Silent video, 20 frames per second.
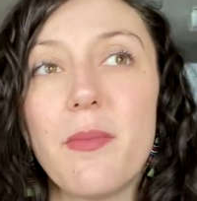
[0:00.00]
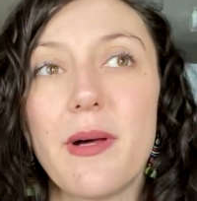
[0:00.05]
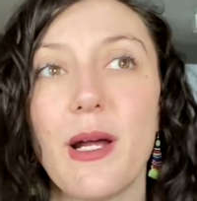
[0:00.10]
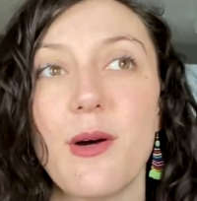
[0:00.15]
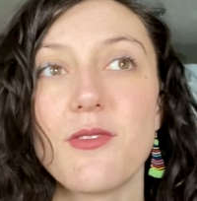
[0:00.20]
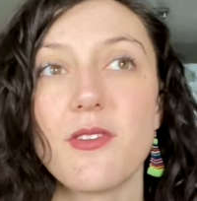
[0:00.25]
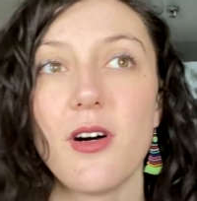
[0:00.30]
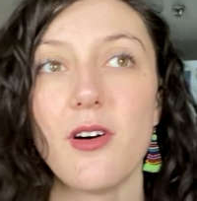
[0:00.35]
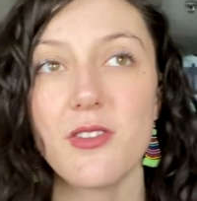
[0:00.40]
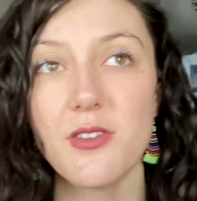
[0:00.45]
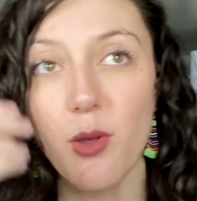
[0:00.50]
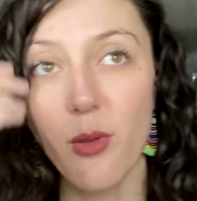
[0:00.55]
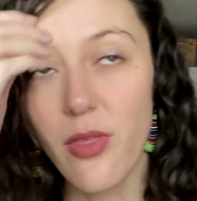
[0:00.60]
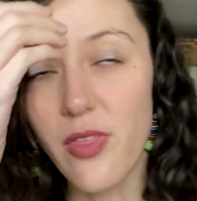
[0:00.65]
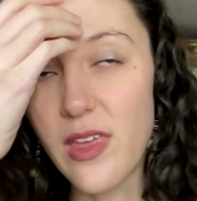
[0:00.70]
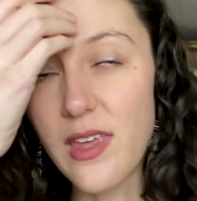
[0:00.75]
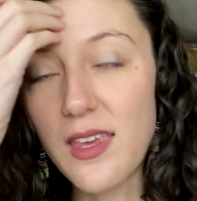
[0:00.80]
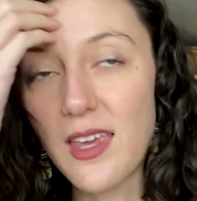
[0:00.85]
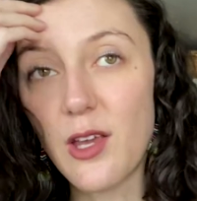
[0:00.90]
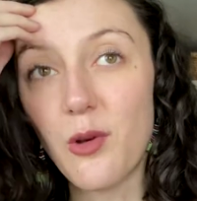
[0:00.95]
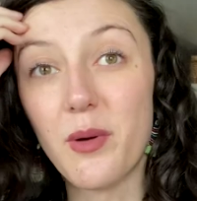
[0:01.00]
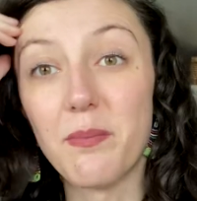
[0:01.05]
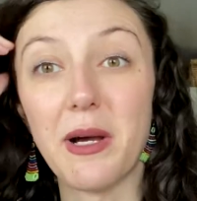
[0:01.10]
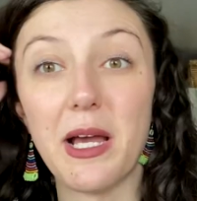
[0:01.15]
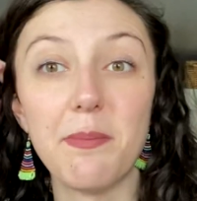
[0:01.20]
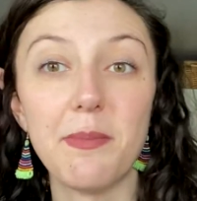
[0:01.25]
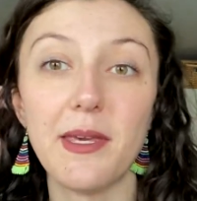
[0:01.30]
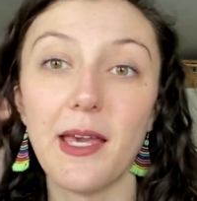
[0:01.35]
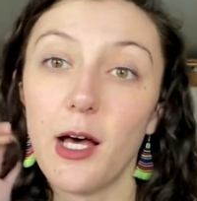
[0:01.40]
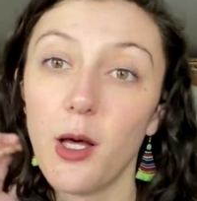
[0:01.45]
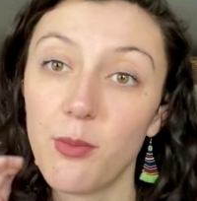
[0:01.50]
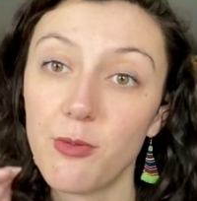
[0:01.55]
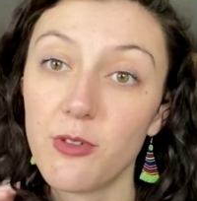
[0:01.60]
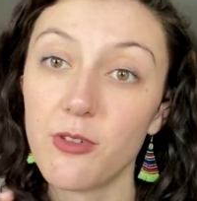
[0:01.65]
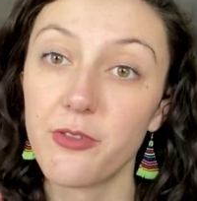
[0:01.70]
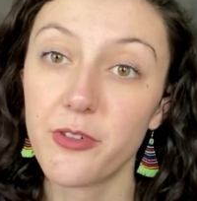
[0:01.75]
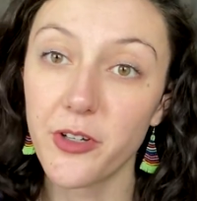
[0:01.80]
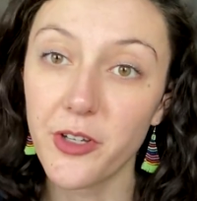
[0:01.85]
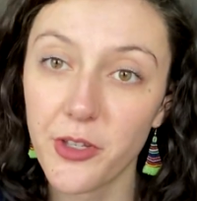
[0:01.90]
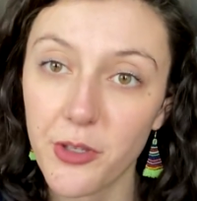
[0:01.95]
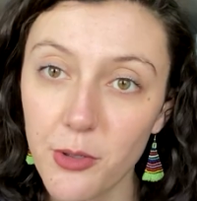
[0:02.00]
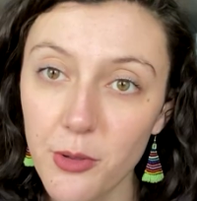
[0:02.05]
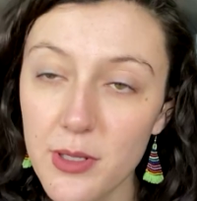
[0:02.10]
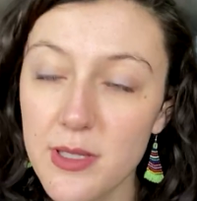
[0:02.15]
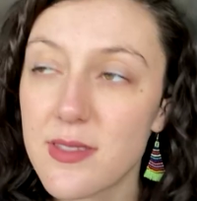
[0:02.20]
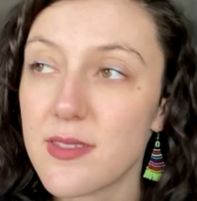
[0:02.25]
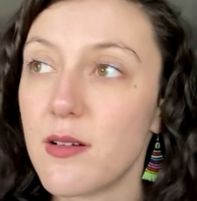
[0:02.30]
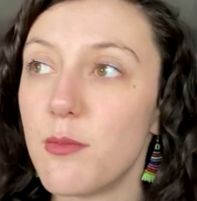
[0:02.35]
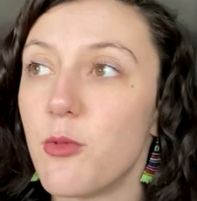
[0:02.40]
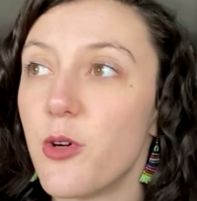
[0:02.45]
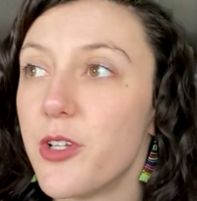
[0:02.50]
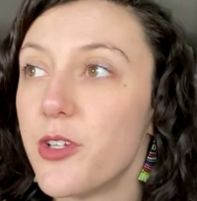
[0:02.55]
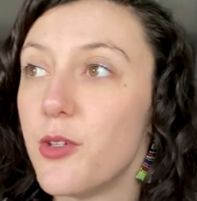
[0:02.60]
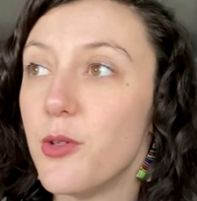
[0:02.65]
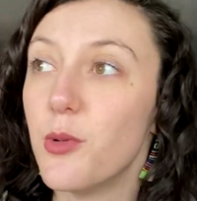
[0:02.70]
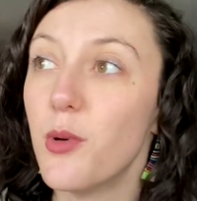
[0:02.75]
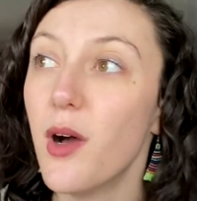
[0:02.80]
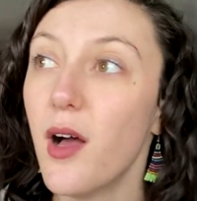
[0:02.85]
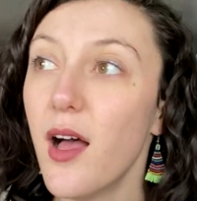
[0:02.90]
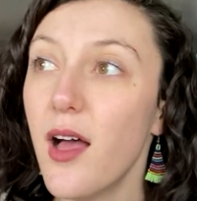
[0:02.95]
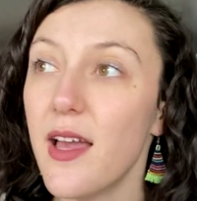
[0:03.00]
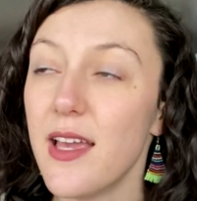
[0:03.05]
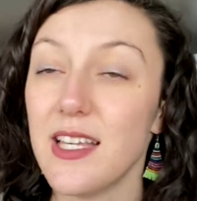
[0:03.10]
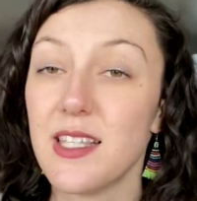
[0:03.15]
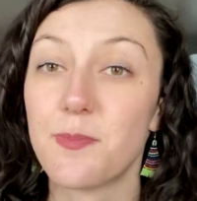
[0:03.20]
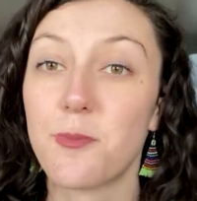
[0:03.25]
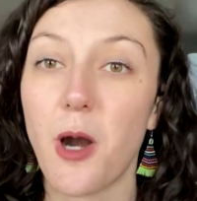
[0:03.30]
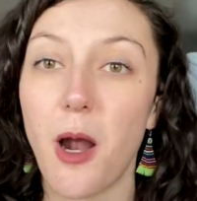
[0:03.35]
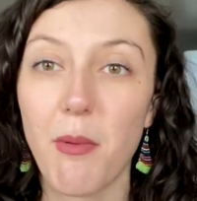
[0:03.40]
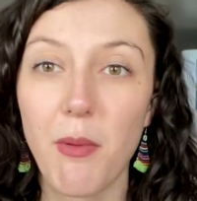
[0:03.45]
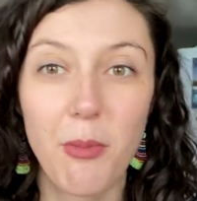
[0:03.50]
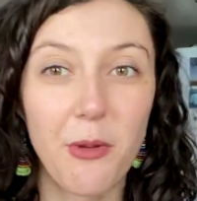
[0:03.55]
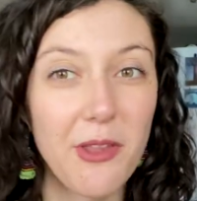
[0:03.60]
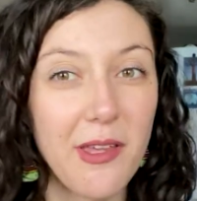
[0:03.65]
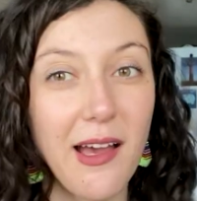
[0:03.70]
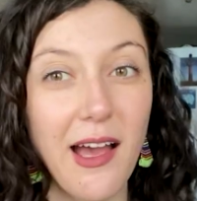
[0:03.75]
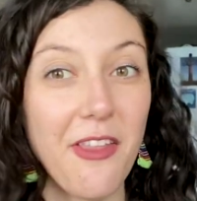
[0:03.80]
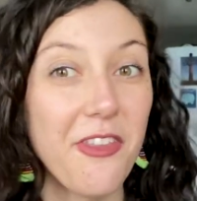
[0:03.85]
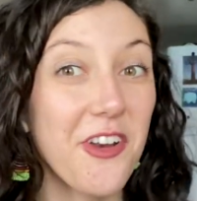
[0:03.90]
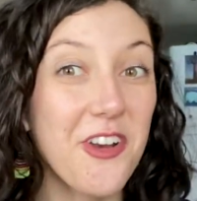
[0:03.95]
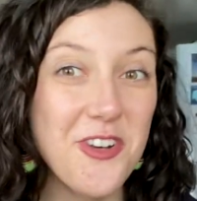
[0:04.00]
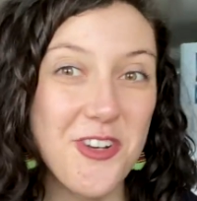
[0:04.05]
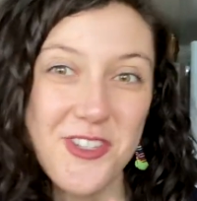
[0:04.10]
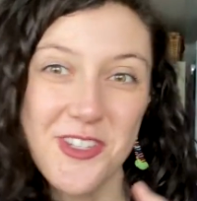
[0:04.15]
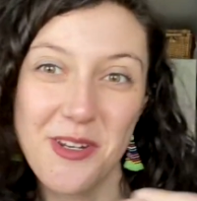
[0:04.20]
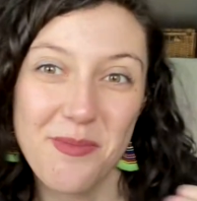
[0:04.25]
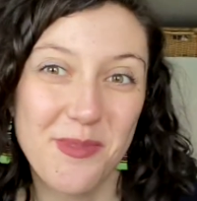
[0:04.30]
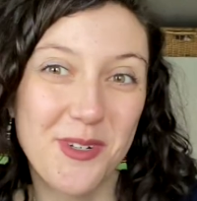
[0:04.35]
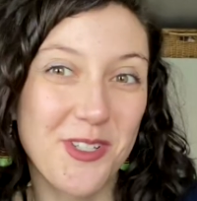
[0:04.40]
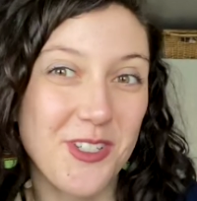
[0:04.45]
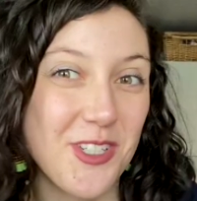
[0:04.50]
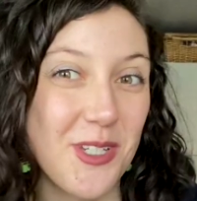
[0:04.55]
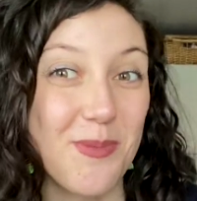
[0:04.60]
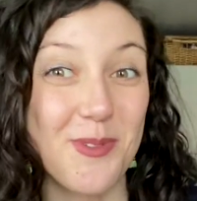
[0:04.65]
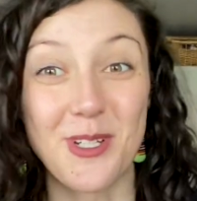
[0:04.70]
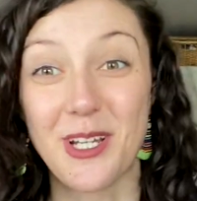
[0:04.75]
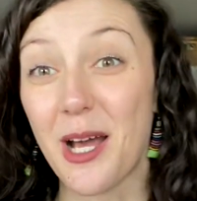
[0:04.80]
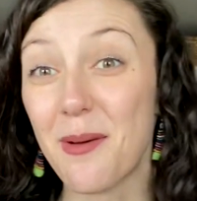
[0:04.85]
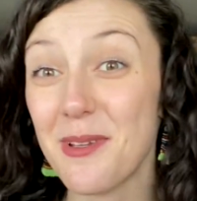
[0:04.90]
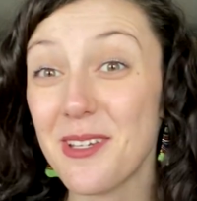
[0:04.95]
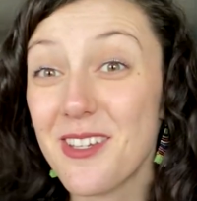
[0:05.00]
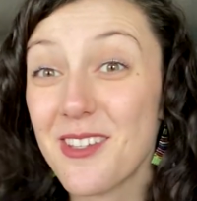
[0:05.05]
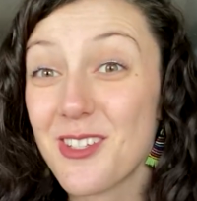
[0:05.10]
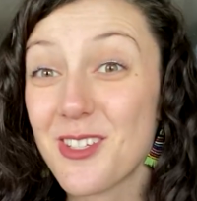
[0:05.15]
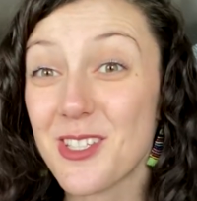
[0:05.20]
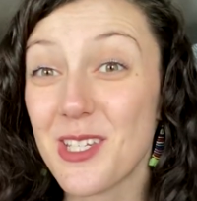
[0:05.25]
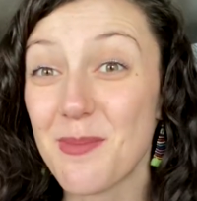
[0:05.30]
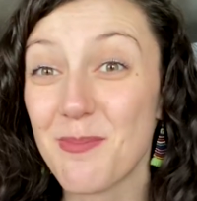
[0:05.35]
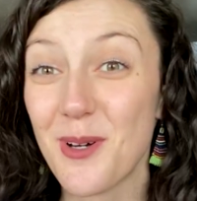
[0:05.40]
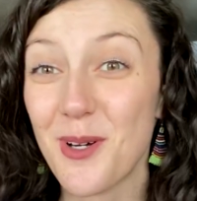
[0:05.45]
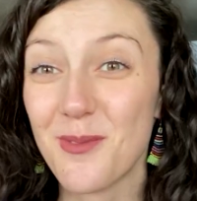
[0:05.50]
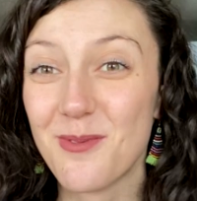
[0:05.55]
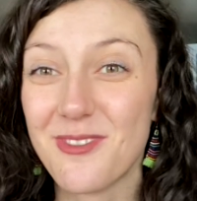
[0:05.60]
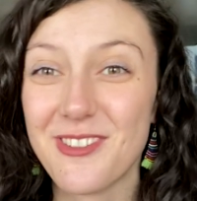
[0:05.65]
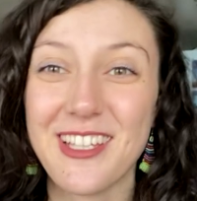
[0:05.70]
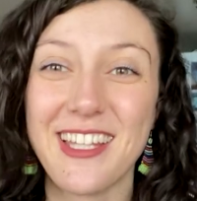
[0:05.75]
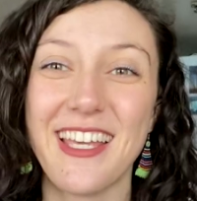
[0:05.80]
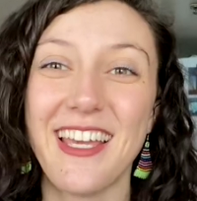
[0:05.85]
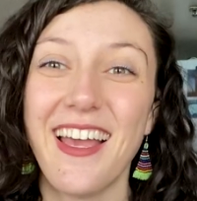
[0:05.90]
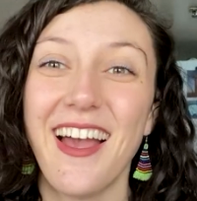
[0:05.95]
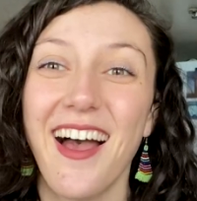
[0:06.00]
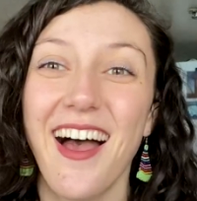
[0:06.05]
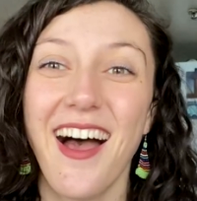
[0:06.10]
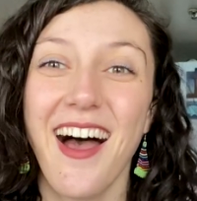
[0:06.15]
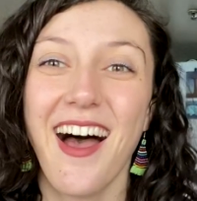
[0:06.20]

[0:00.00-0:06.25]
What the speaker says: But I was also thinking what might be helpful for you as someone who is probably either interested in relationships or coming to the ship, hopefully.